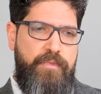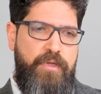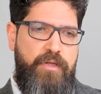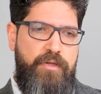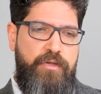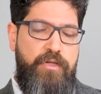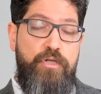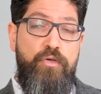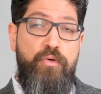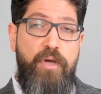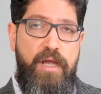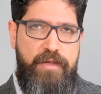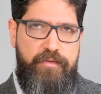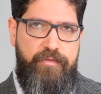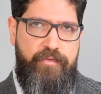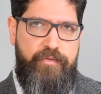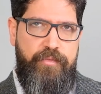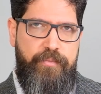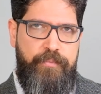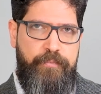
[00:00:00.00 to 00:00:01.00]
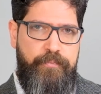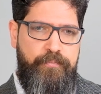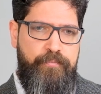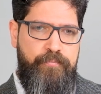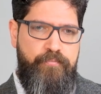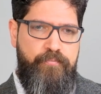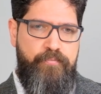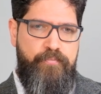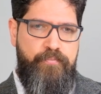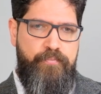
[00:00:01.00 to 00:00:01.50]
the US
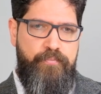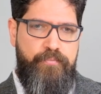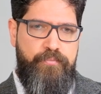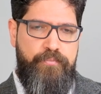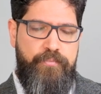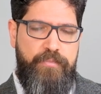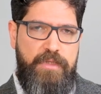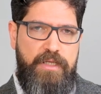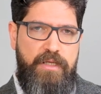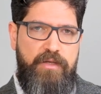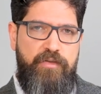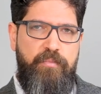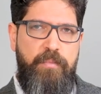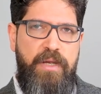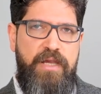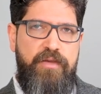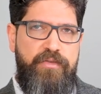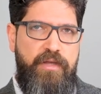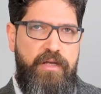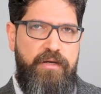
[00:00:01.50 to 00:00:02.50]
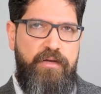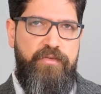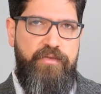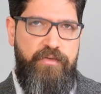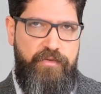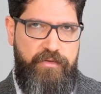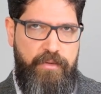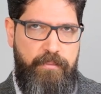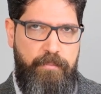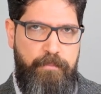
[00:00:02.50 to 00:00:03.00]
is based on a
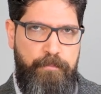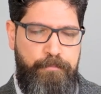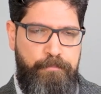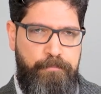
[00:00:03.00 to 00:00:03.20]
system.